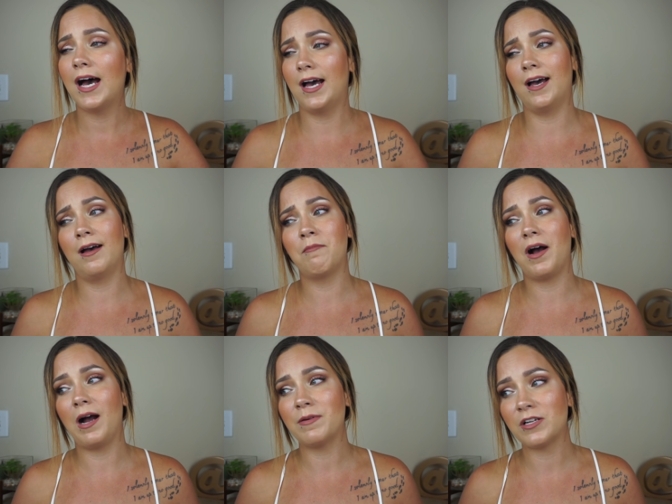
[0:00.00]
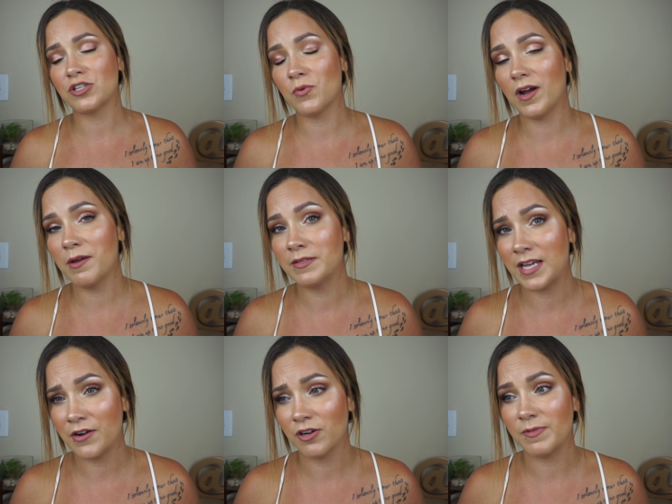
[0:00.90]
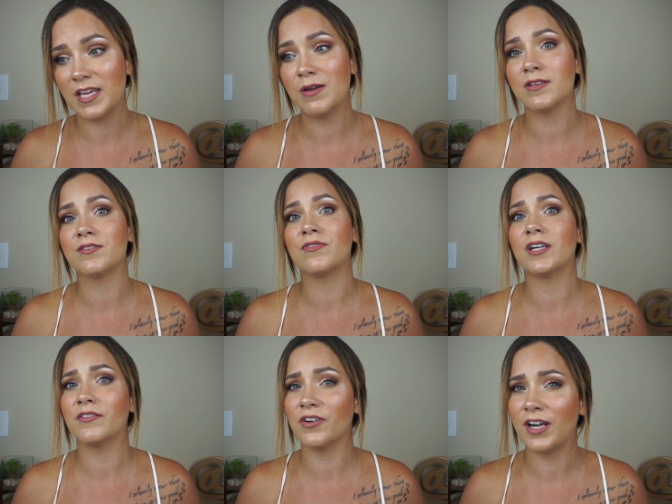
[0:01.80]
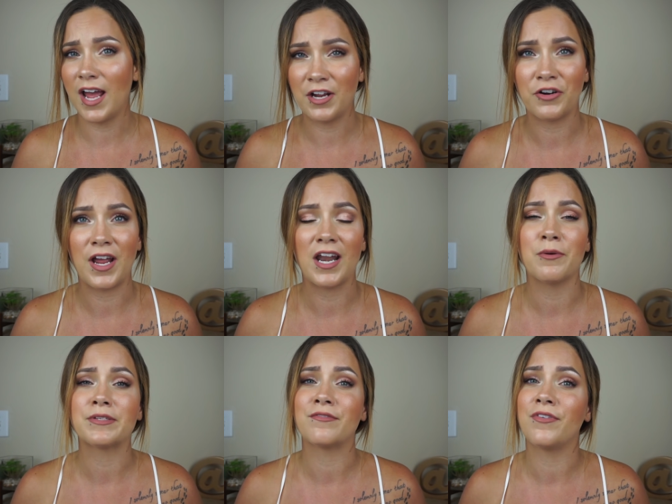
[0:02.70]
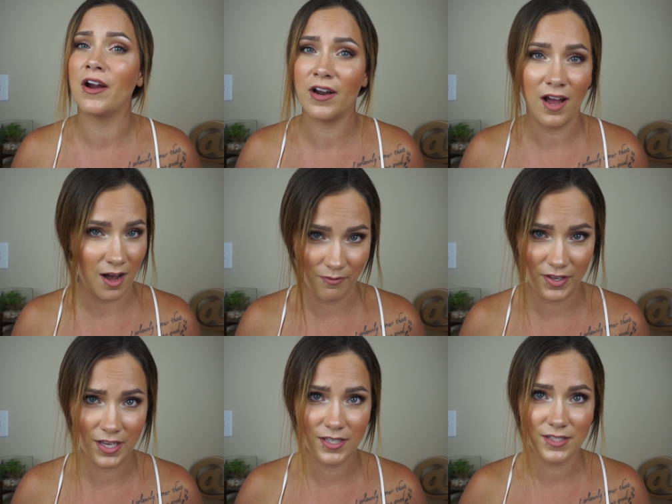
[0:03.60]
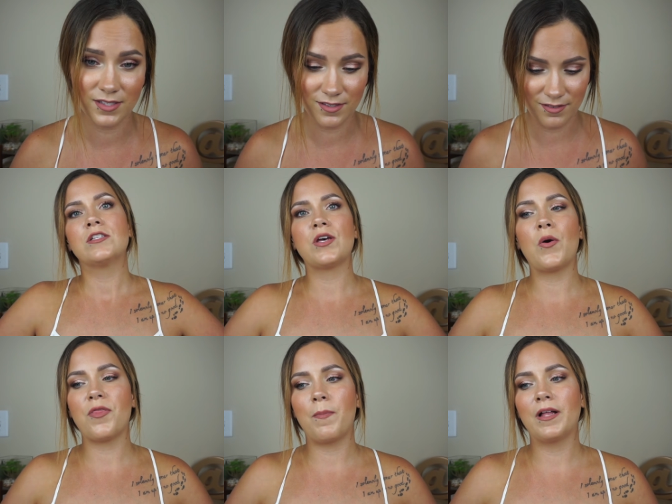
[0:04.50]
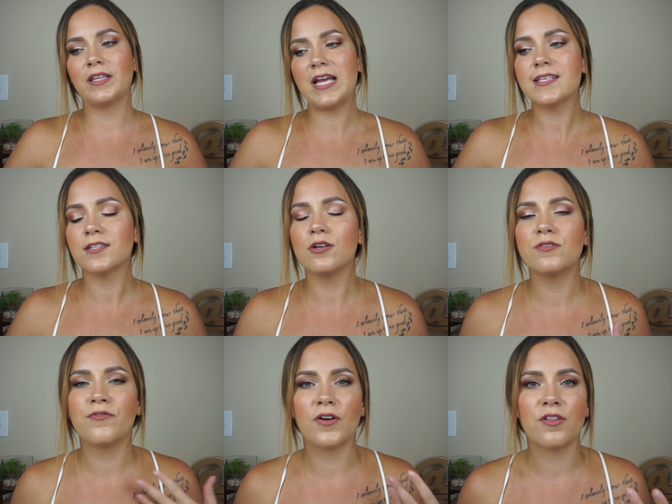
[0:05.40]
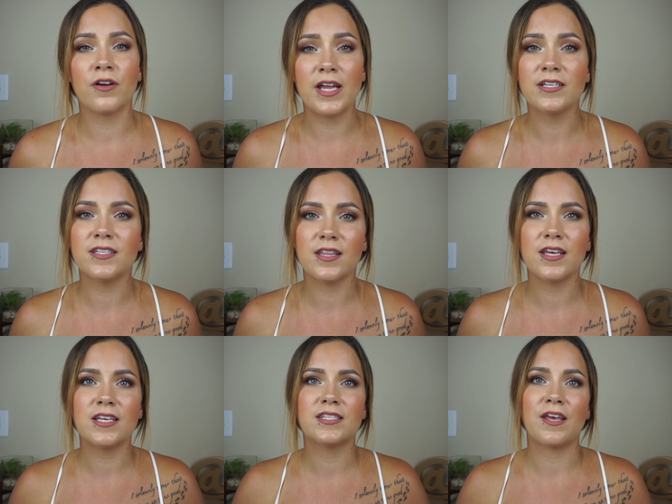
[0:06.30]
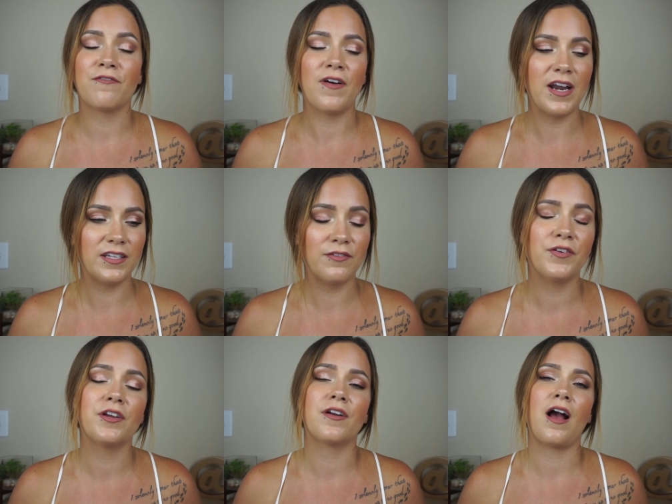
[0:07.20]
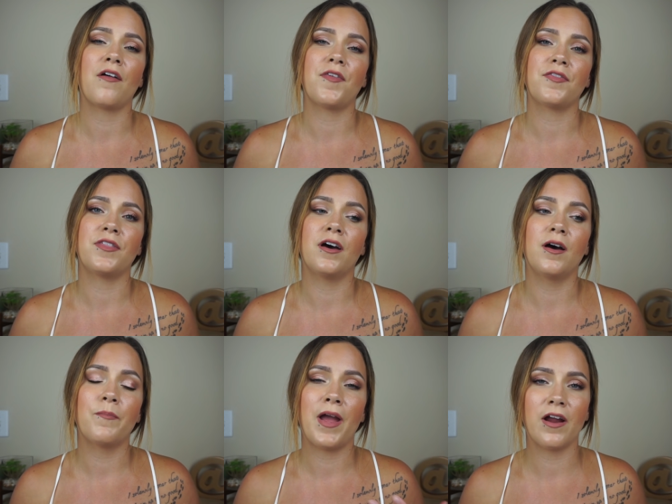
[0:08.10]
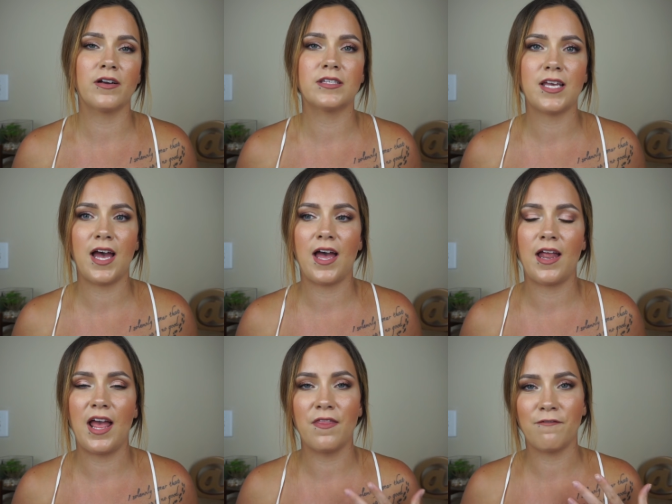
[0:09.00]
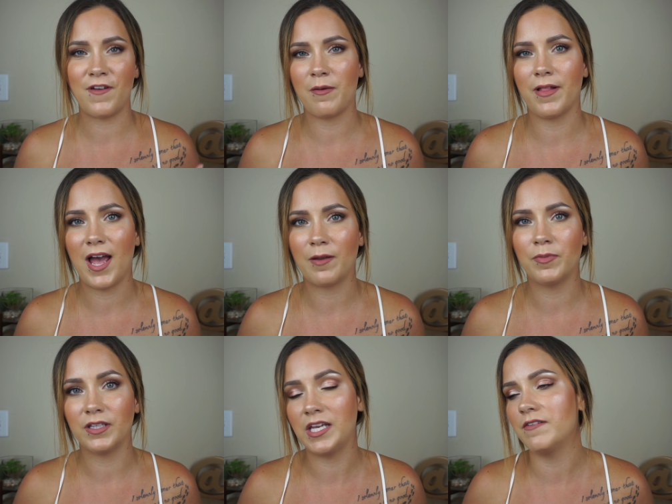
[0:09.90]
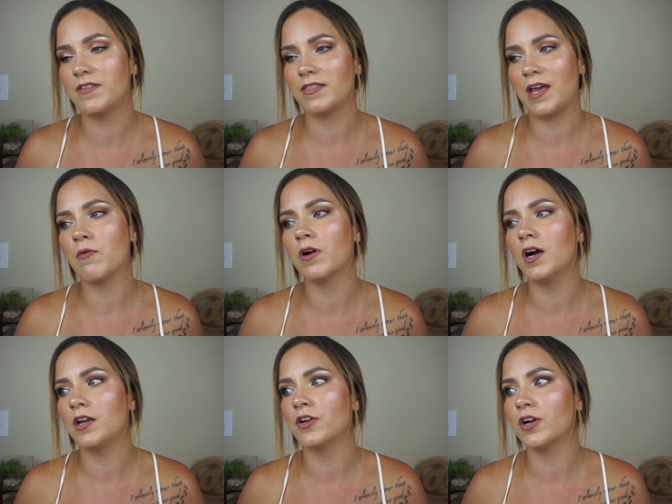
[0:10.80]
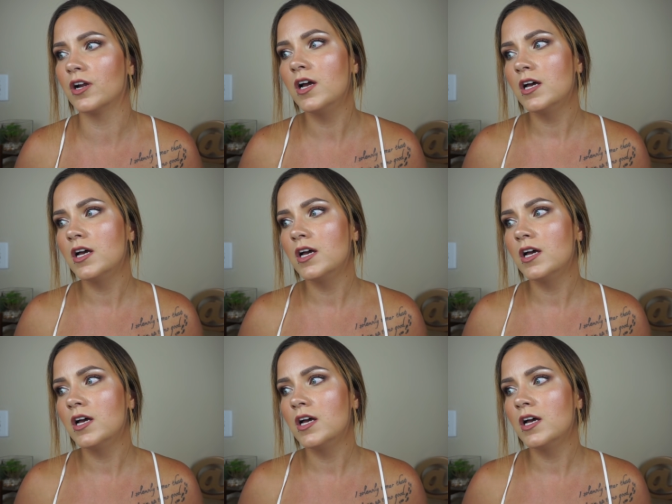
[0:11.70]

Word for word: Um, I'm not sure why he was angry, but he was very, very angry and it was very obvious. So the police looked further into this. They finally figured out that the parents had, and the family had believed that they were under